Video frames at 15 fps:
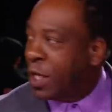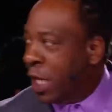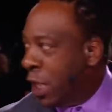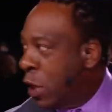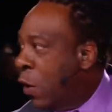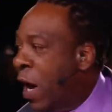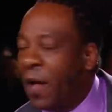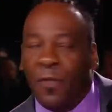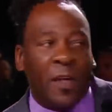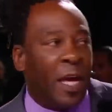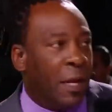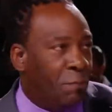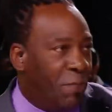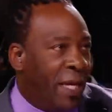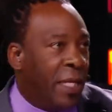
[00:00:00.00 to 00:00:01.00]
can go out
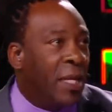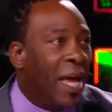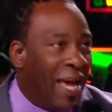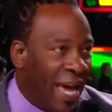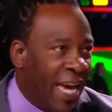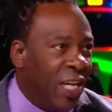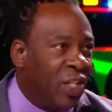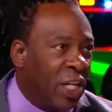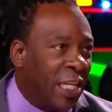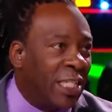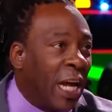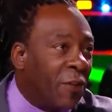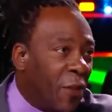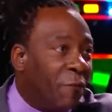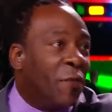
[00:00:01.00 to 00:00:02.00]
there and beat AJ
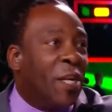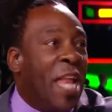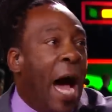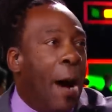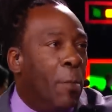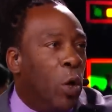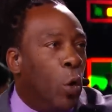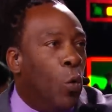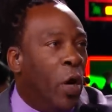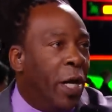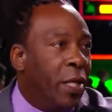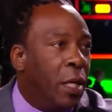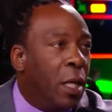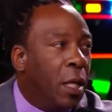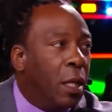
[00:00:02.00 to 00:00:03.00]
Styles, the phenomenal
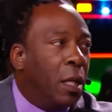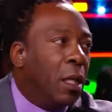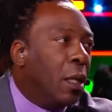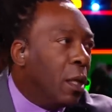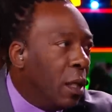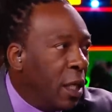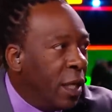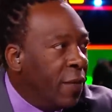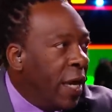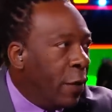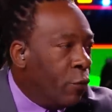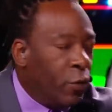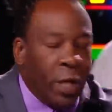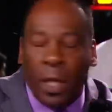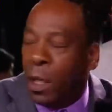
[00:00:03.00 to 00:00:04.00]
one in that
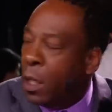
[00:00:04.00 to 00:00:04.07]
ring